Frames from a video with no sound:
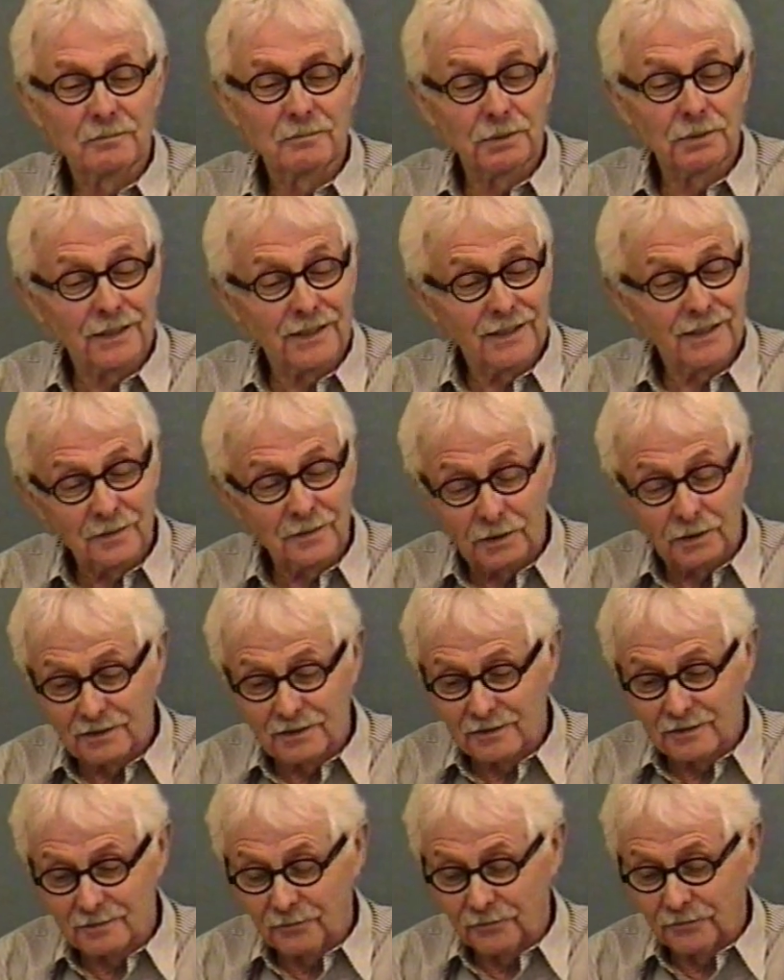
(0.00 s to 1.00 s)
But
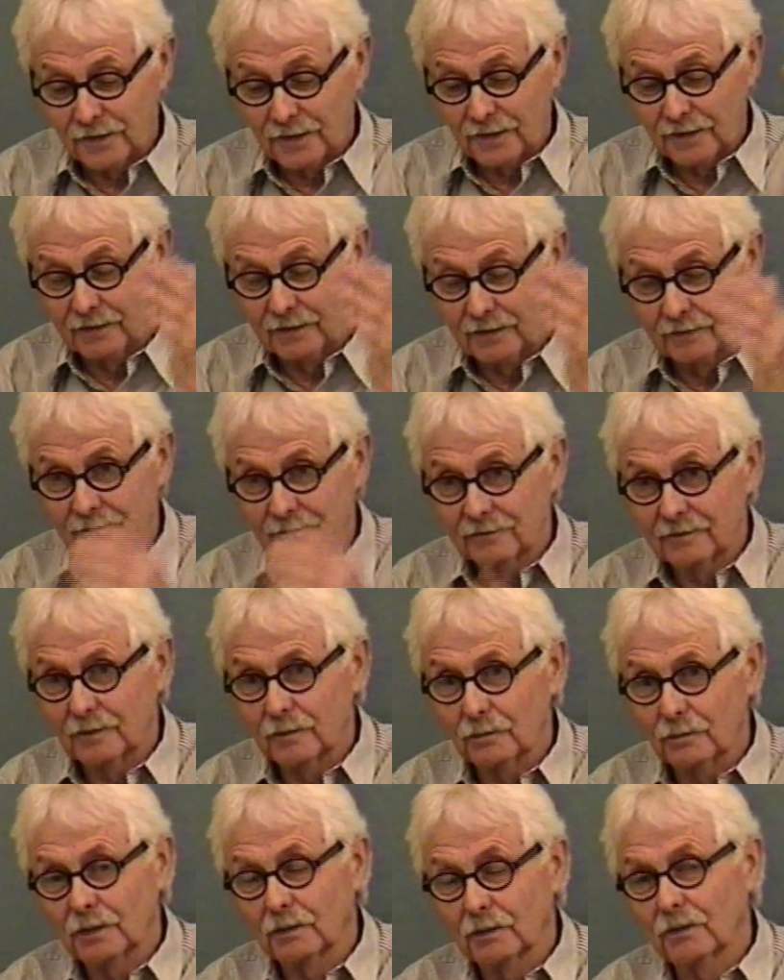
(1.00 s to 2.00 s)
anyways,
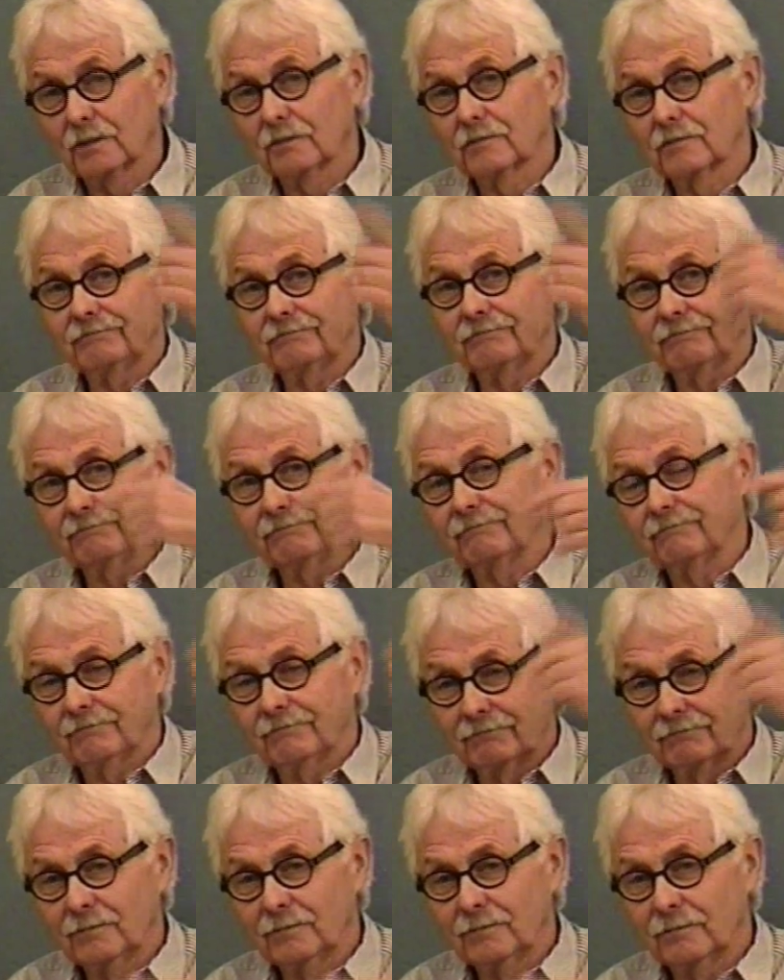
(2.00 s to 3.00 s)
we were
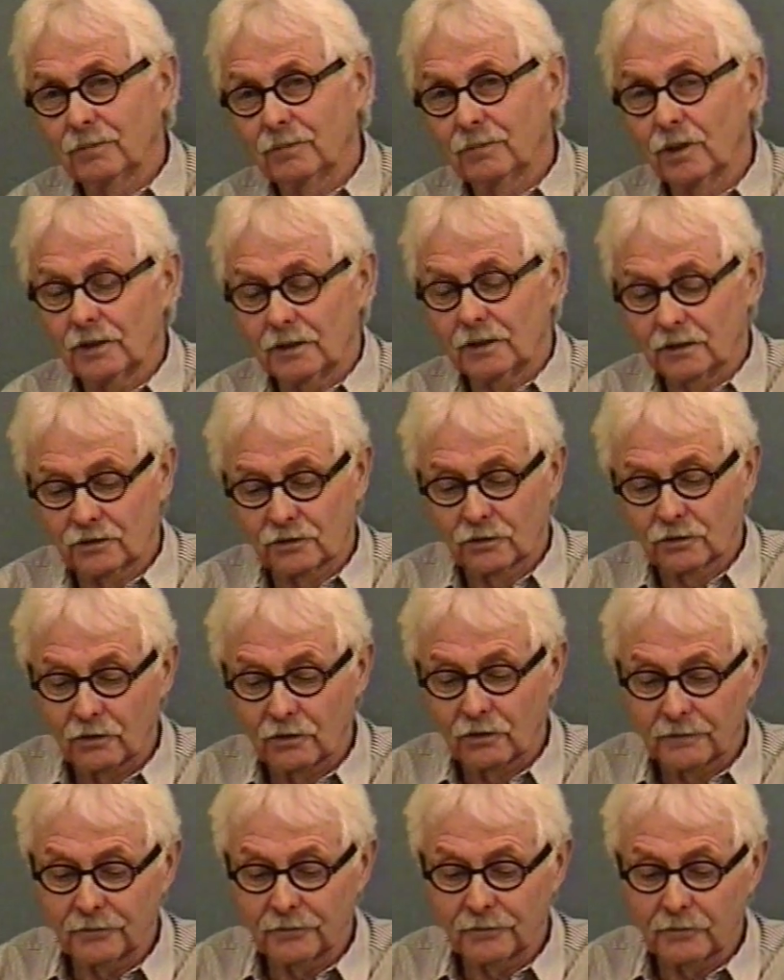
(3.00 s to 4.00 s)
brought ashore